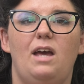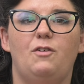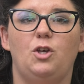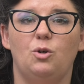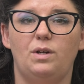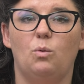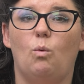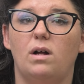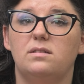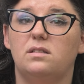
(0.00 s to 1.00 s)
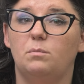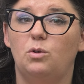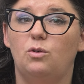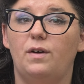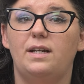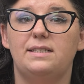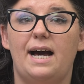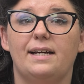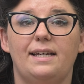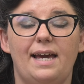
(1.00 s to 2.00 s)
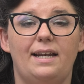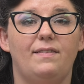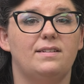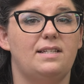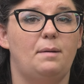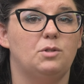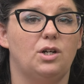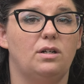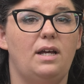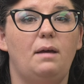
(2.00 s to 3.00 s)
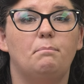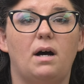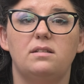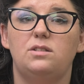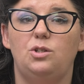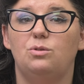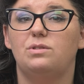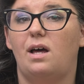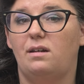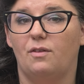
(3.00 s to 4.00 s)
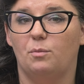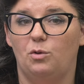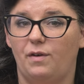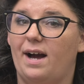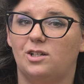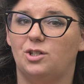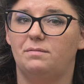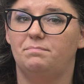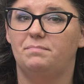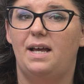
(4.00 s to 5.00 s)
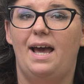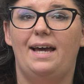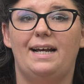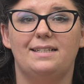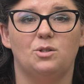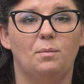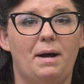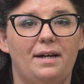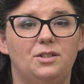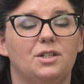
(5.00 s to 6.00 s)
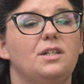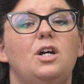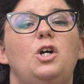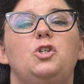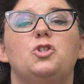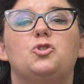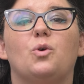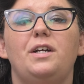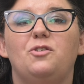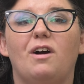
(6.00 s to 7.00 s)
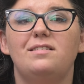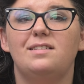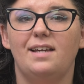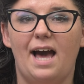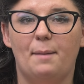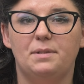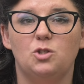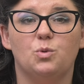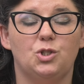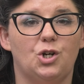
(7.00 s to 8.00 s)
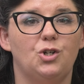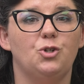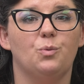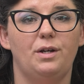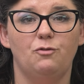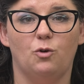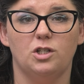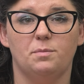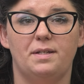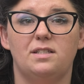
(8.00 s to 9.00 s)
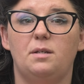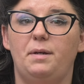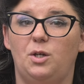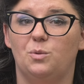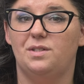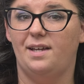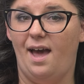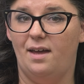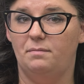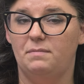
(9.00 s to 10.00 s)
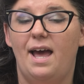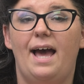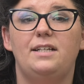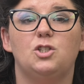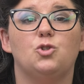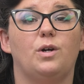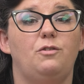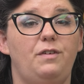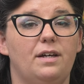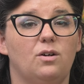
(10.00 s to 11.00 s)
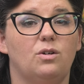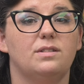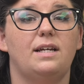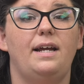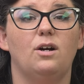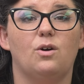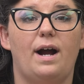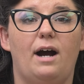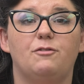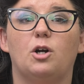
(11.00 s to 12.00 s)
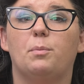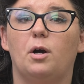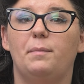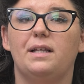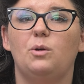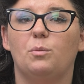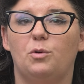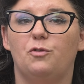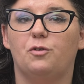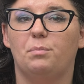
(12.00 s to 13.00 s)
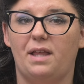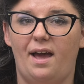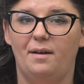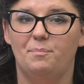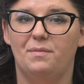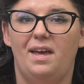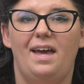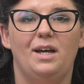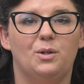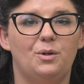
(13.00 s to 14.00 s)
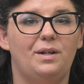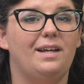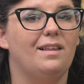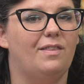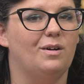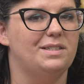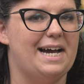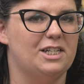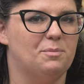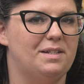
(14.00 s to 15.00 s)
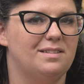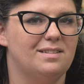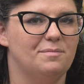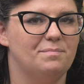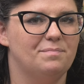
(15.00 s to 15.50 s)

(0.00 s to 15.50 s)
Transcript: If a unit wants to move and attack again in the same turn, it must use another move action. And as a reminder, destroyed grunts and captains return to reinforcements to be used again, and destroyed vehicles and aircraft are permanently removed from play, including their attachments.